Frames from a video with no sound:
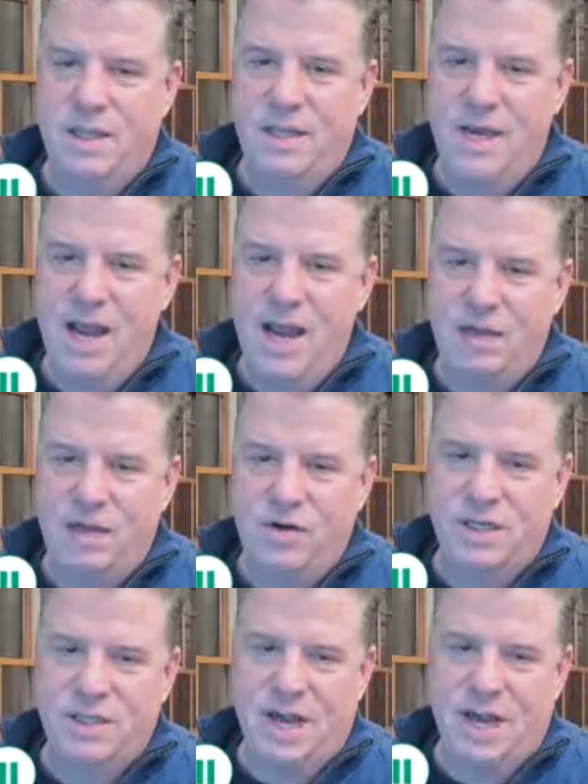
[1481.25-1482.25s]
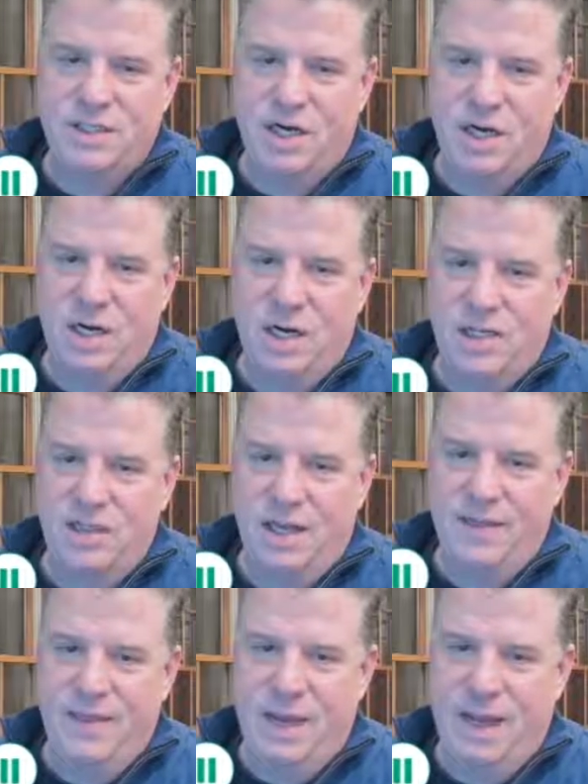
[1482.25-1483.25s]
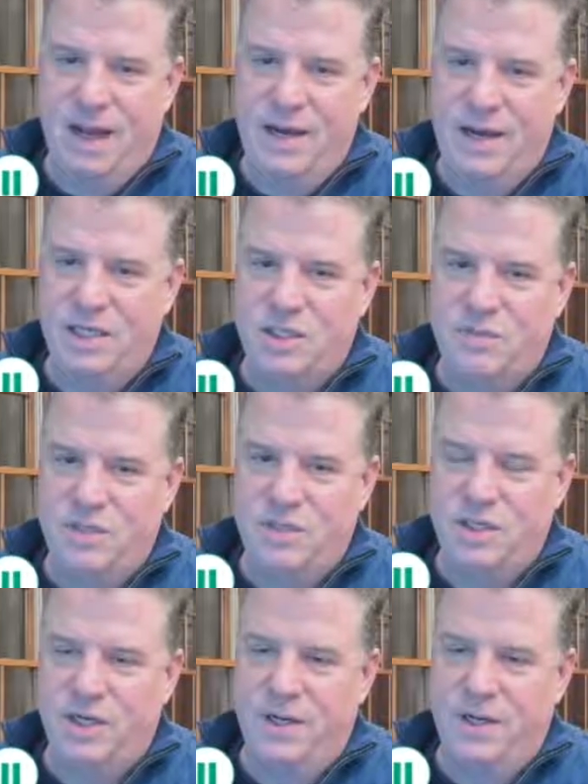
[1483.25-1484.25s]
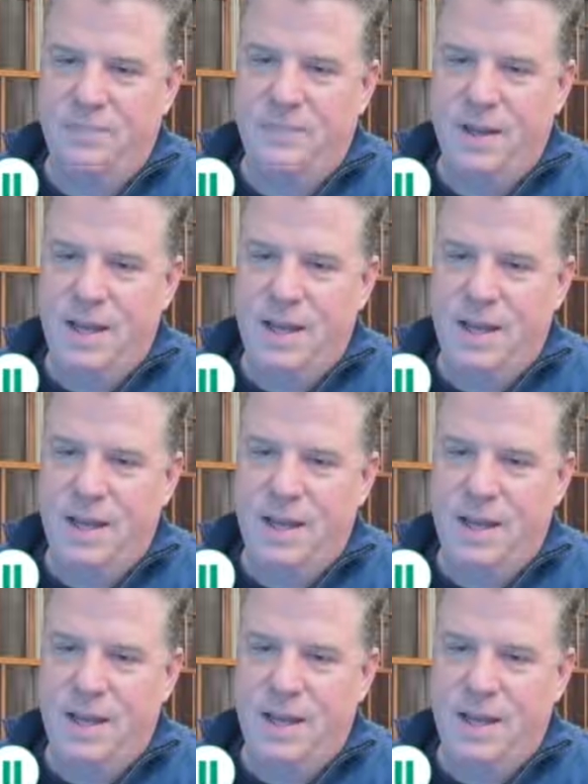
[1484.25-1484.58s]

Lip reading: the net transaction cost on each position.